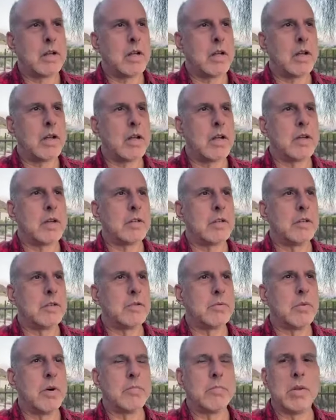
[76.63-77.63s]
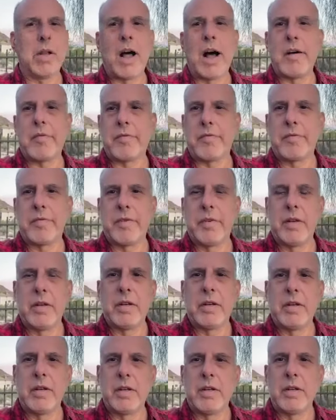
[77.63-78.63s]
uh, do a bluff,
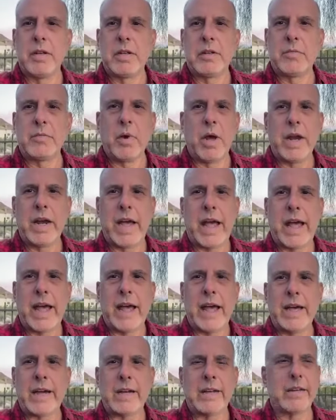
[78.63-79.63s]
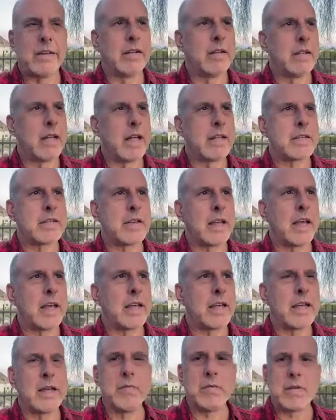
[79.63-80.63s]
win a hand, and
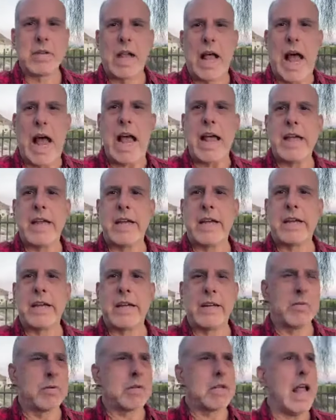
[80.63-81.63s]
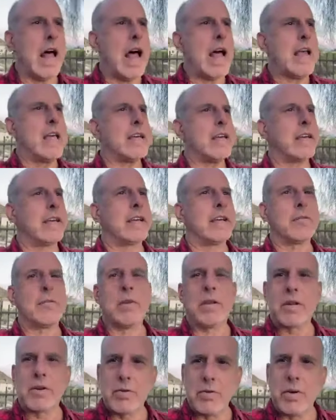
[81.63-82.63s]
say, he was lying, he was lying?
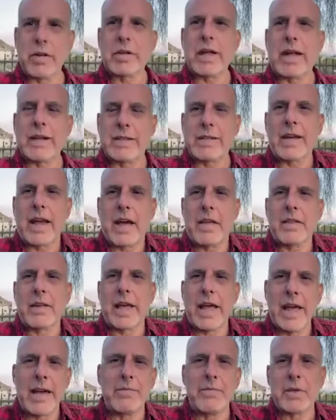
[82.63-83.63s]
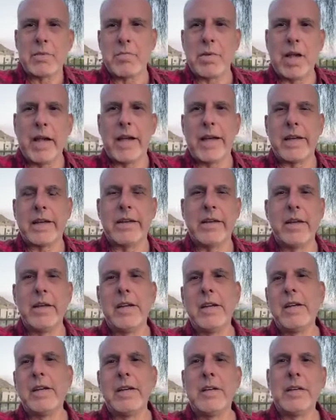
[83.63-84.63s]
Well, of course, that's how the game is played.
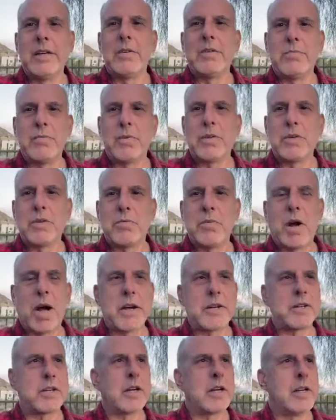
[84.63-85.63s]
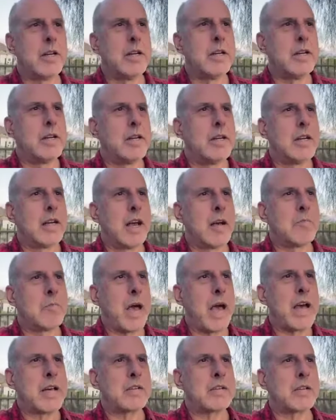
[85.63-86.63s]
Would you watch a a
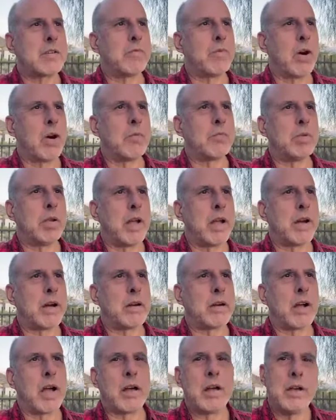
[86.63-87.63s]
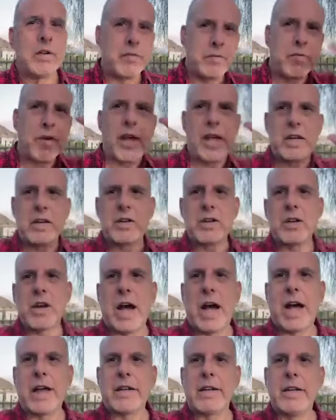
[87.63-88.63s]
basketball player uh, fake a
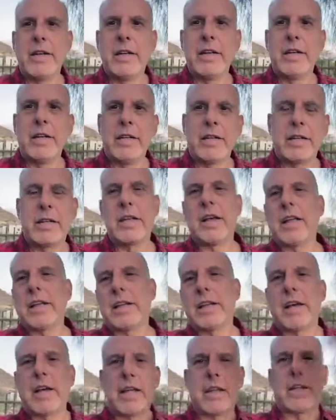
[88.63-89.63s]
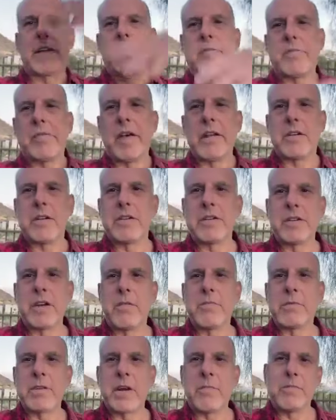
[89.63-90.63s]
shot. The other guy, the defender,
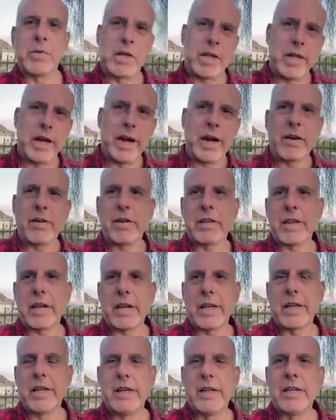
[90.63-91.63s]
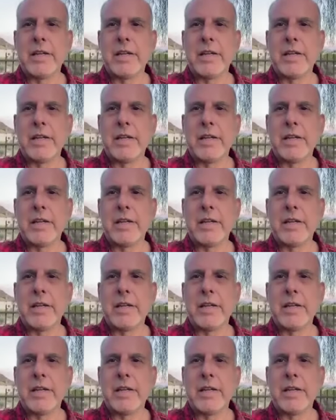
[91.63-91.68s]
jumps up in the air and then he